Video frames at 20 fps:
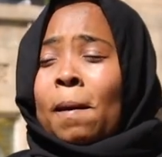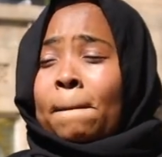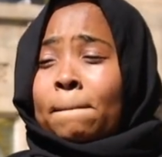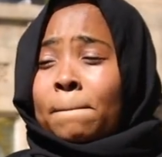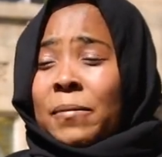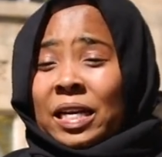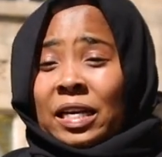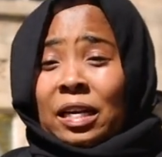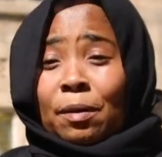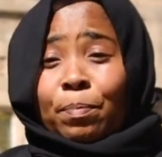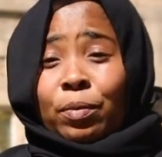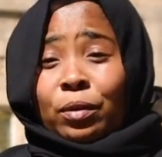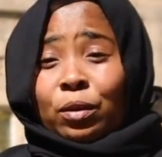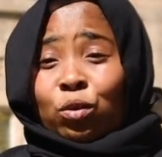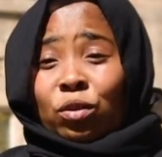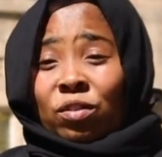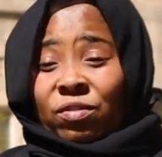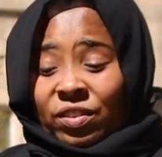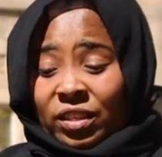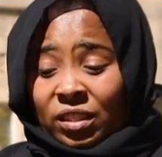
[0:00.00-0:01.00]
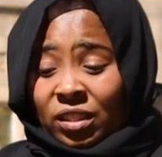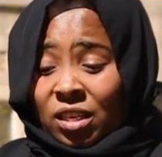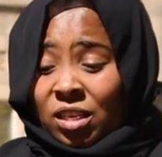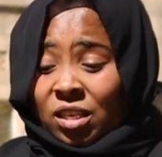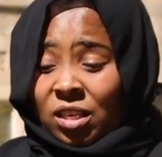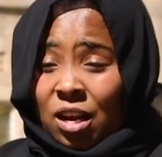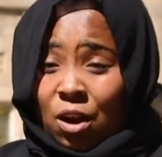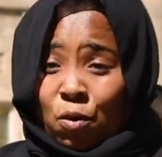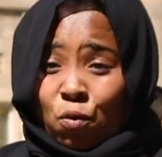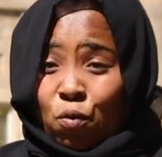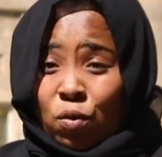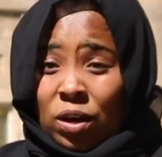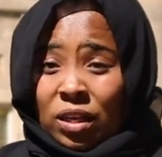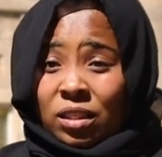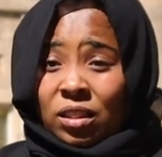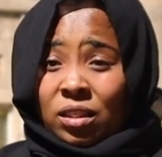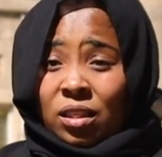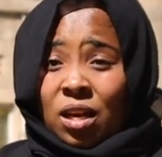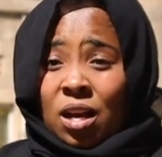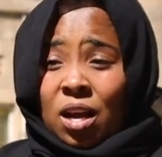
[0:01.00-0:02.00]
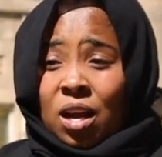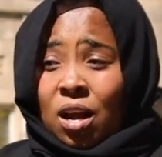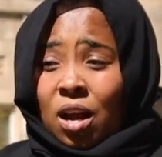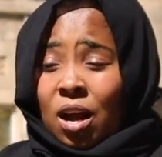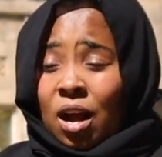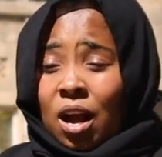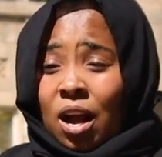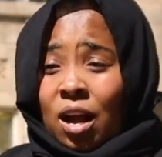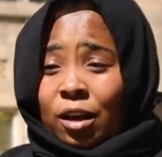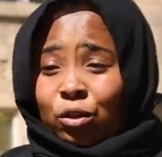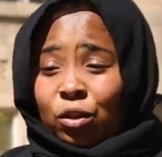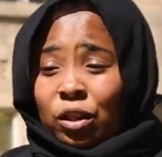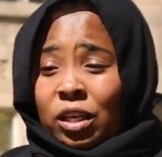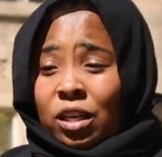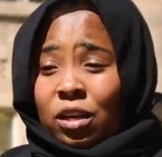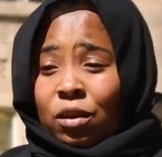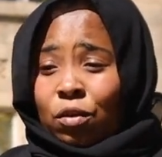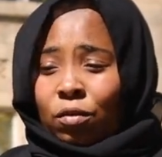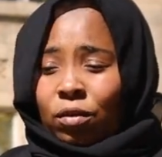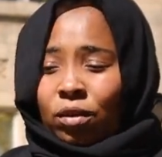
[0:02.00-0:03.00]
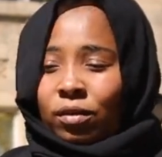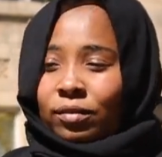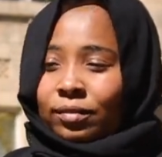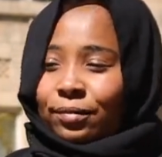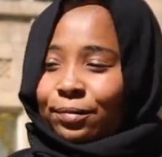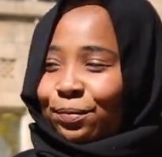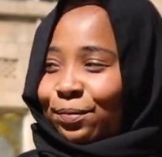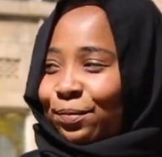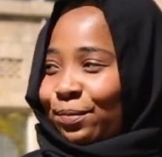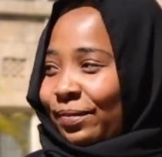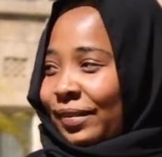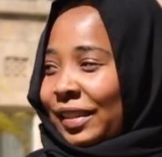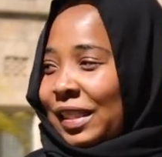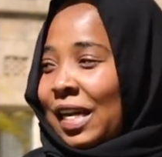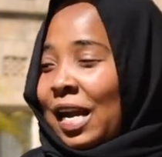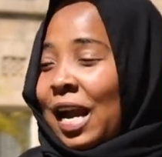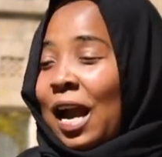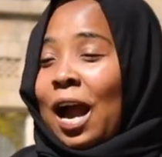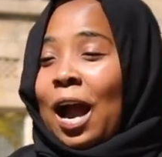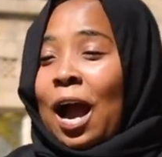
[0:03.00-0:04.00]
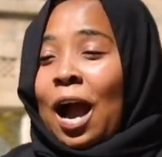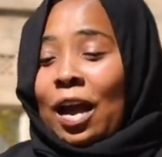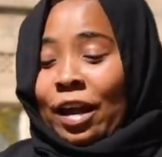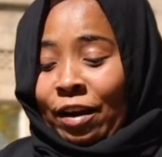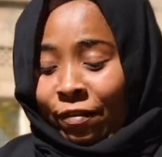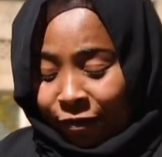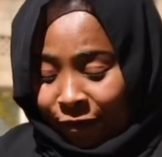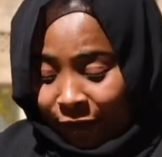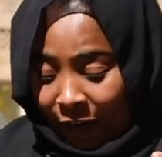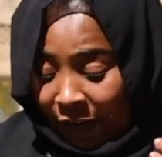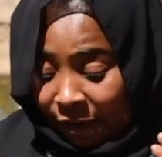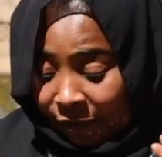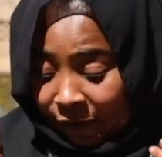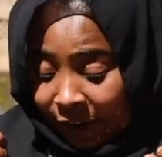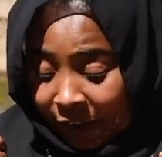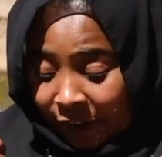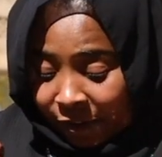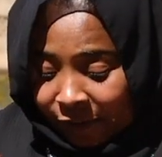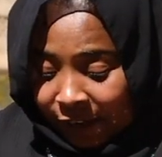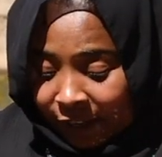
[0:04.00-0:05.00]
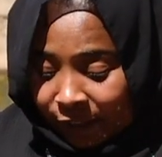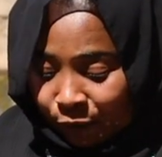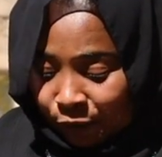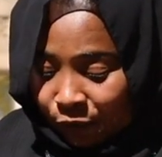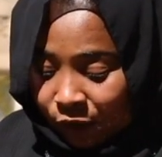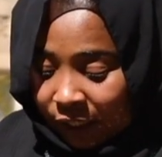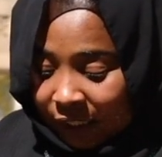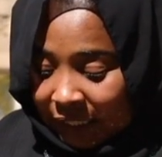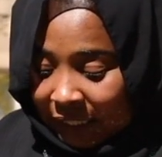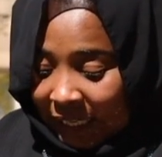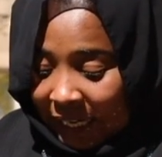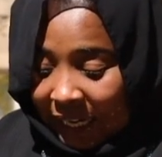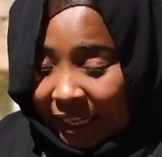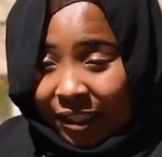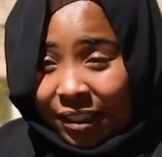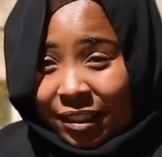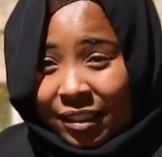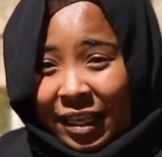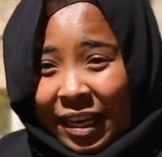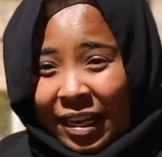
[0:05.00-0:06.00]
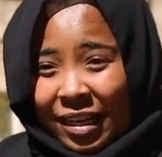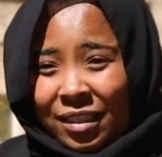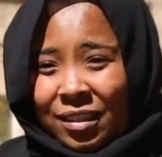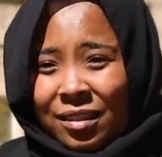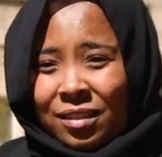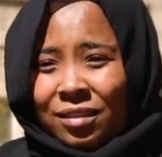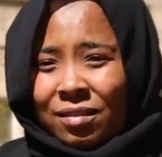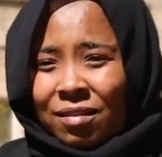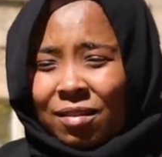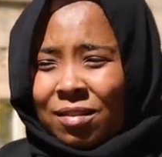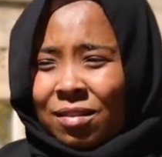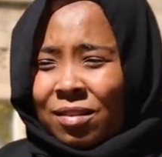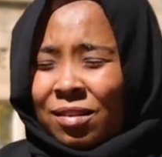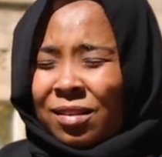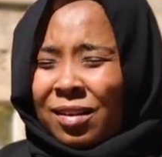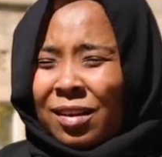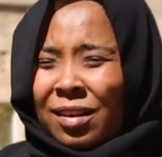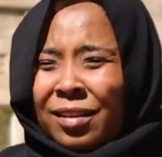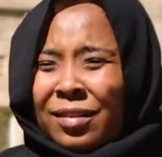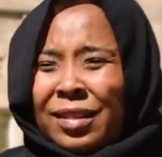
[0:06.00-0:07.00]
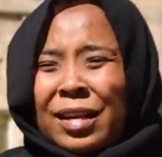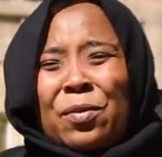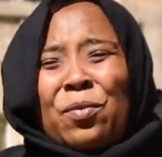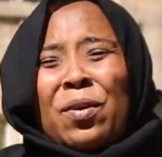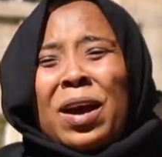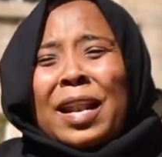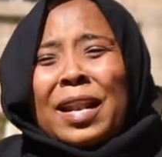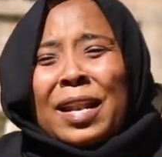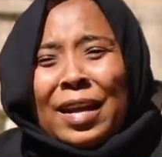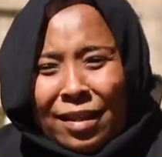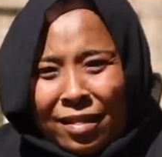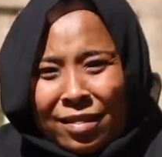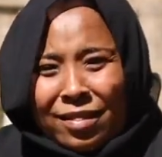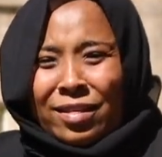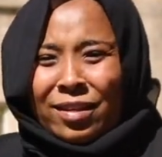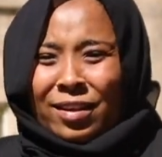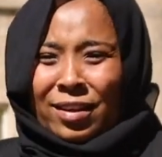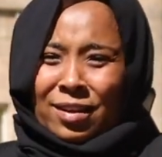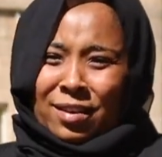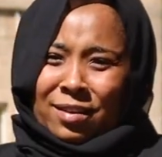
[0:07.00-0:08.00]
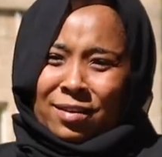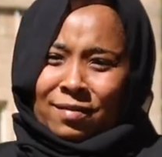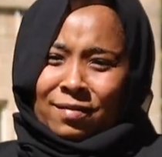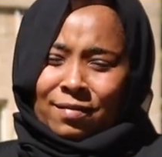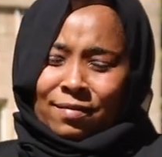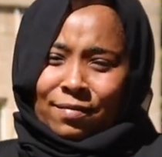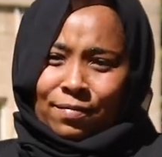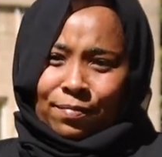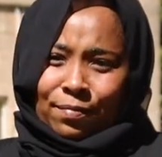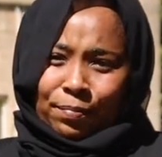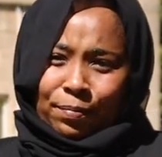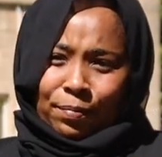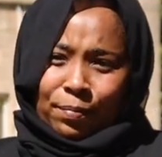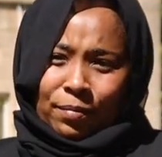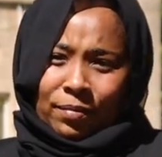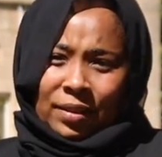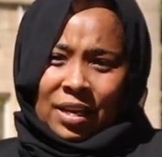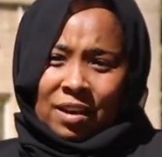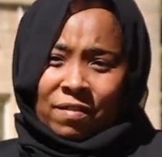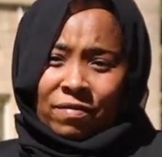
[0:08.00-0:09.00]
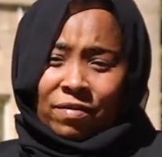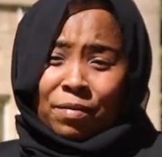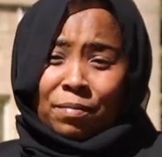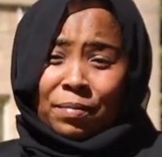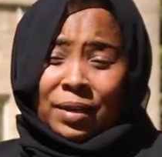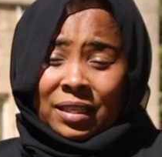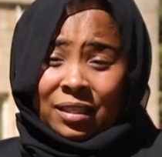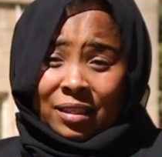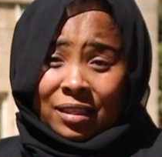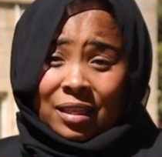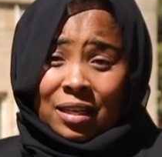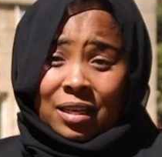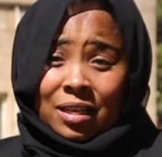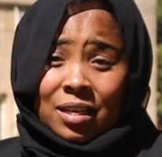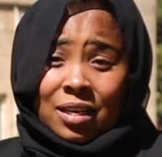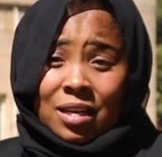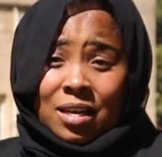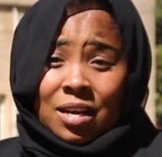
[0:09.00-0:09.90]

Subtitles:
My nipples were facing downwards. Actually, if it was length size, they were lengthy, if I may say.